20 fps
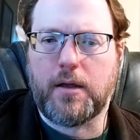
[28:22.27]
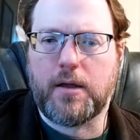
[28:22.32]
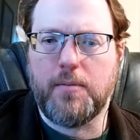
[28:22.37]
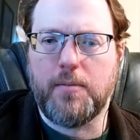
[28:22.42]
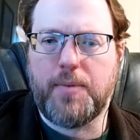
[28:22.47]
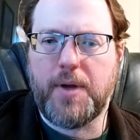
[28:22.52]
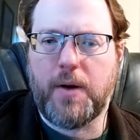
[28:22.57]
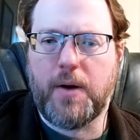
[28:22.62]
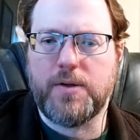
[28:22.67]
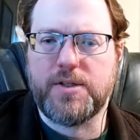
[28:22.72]

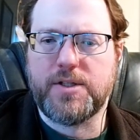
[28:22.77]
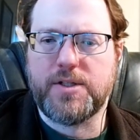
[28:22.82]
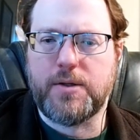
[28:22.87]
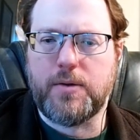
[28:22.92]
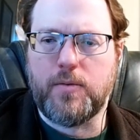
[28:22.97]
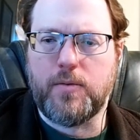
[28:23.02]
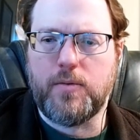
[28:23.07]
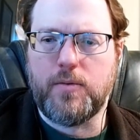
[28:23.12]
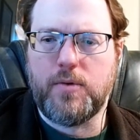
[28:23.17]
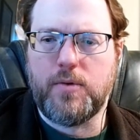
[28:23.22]
compared
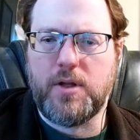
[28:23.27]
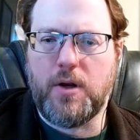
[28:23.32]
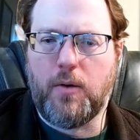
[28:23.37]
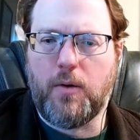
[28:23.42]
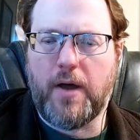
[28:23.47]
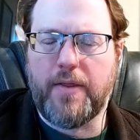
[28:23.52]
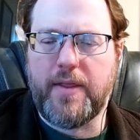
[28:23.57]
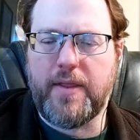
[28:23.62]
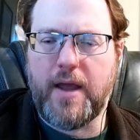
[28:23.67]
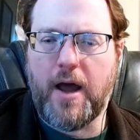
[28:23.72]
to
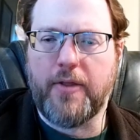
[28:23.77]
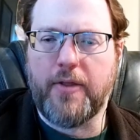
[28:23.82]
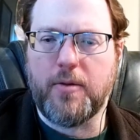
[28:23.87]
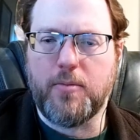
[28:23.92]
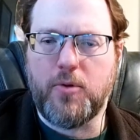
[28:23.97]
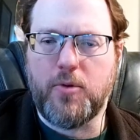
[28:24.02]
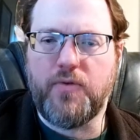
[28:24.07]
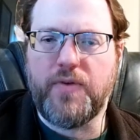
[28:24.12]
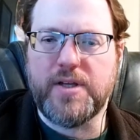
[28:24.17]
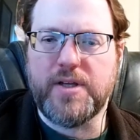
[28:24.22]
the
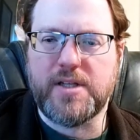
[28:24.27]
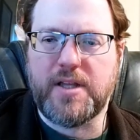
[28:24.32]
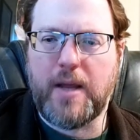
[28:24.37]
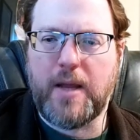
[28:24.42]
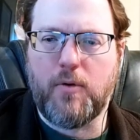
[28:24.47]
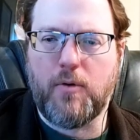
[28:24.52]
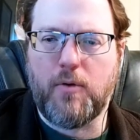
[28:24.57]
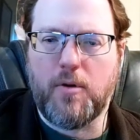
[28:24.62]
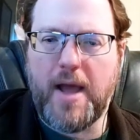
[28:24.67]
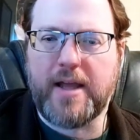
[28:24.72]
other movies that
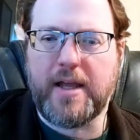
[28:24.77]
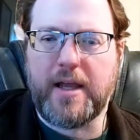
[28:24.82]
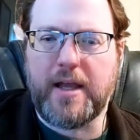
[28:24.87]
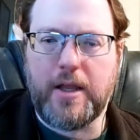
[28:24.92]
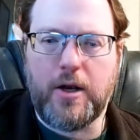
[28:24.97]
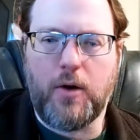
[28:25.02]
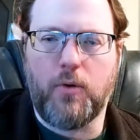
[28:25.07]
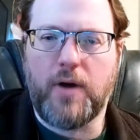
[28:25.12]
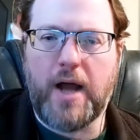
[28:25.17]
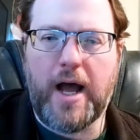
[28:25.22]
they were
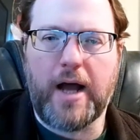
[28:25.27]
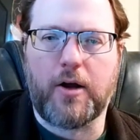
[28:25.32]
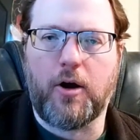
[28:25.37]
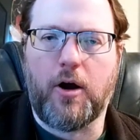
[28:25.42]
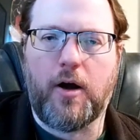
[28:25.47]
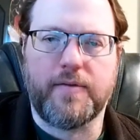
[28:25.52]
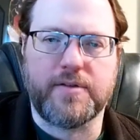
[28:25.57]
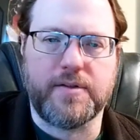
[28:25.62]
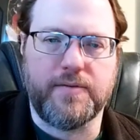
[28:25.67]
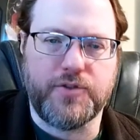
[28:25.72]
making,
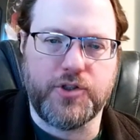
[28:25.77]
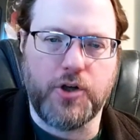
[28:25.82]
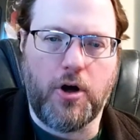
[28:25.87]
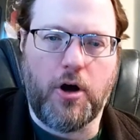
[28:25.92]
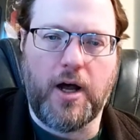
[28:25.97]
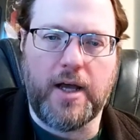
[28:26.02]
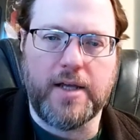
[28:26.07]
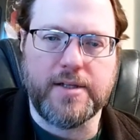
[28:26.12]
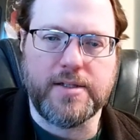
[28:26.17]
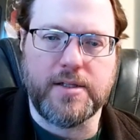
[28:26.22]
knockoffs of
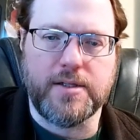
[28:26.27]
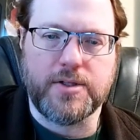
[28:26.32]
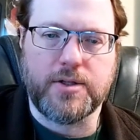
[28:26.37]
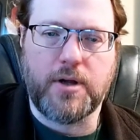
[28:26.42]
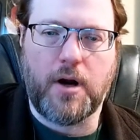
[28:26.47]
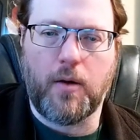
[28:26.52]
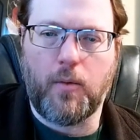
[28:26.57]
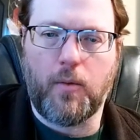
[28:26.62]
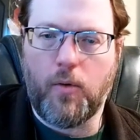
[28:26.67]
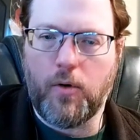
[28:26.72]
Jaws and
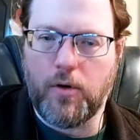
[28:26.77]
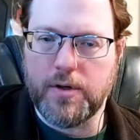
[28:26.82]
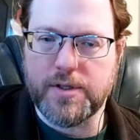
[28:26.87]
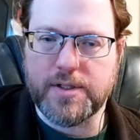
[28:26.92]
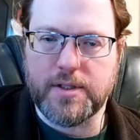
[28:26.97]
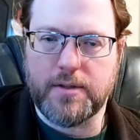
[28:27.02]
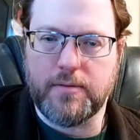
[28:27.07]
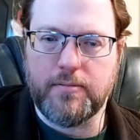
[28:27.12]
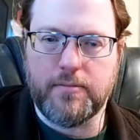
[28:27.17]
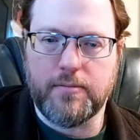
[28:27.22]
Star Wars
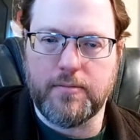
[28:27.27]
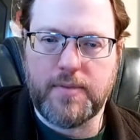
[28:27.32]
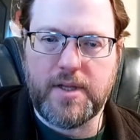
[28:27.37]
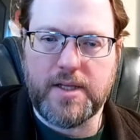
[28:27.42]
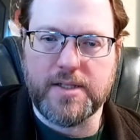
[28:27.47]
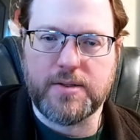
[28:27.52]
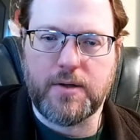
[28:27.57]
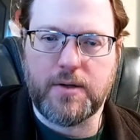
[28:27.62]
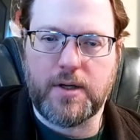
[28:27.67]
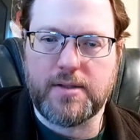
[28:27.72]
and
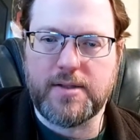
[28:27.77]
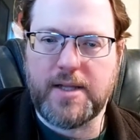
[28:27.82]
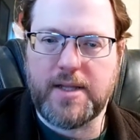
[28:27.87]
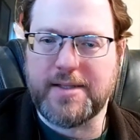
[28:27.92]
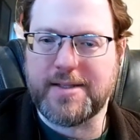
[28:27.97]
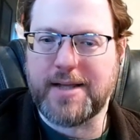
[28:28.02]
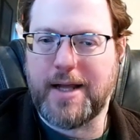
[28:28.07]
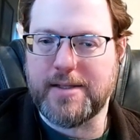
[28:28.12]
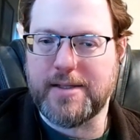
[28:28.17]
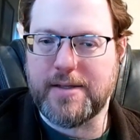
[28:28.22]

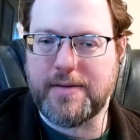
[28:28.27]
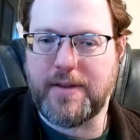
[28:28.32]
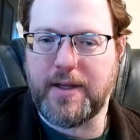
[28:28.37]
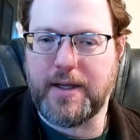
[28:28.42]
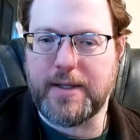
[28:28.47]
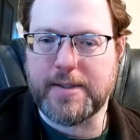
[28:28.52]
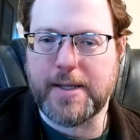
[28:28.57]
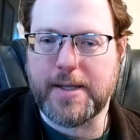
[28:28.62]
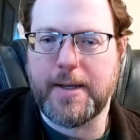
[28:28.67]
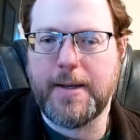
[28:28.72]
these kinds of
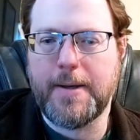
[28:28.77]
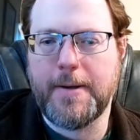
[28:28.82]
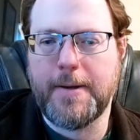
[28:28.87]
things.